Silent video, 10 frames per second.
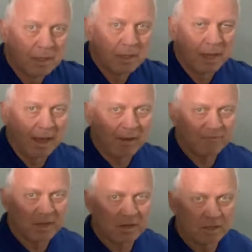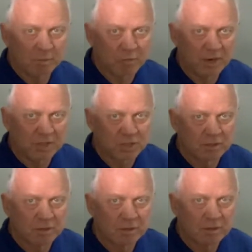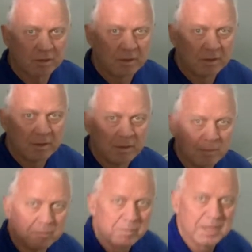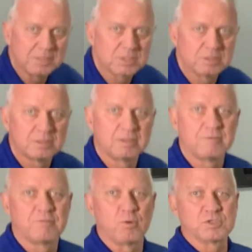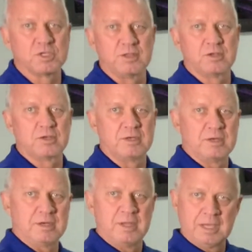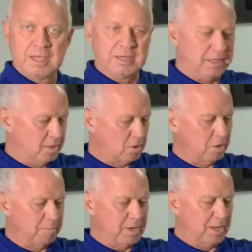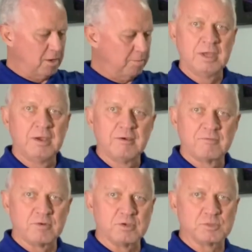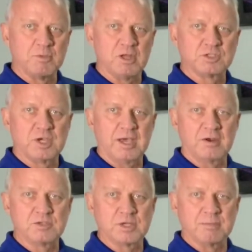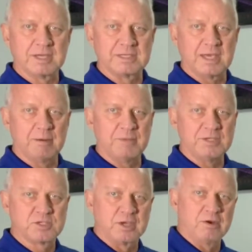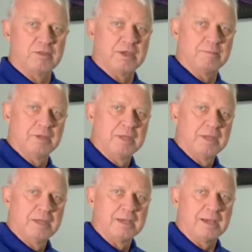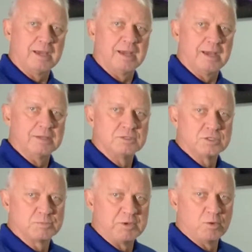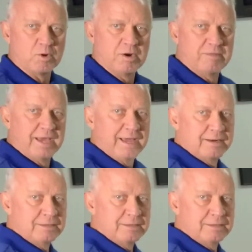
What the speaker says: I felt a little pressure, but fortunately that didn't harm my arm. For a small child or something like that, it may scare them. Just be aware of that.